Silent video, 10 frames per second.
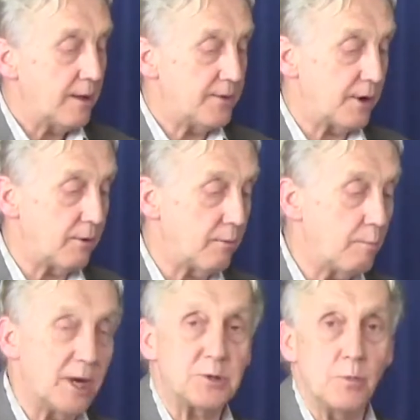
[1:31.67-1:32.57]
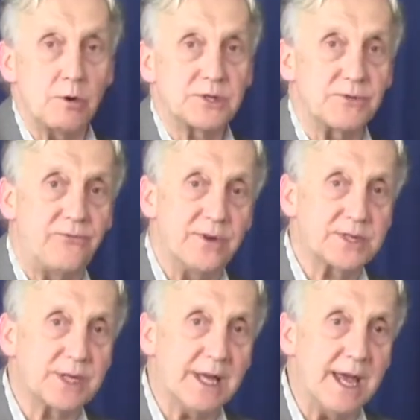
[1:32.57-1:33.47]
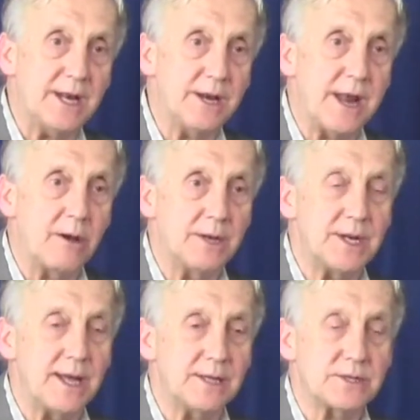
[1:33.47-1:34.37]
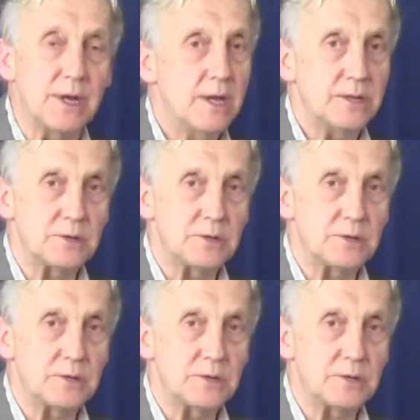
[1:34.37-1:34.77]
They're much more sophisticated nowadays.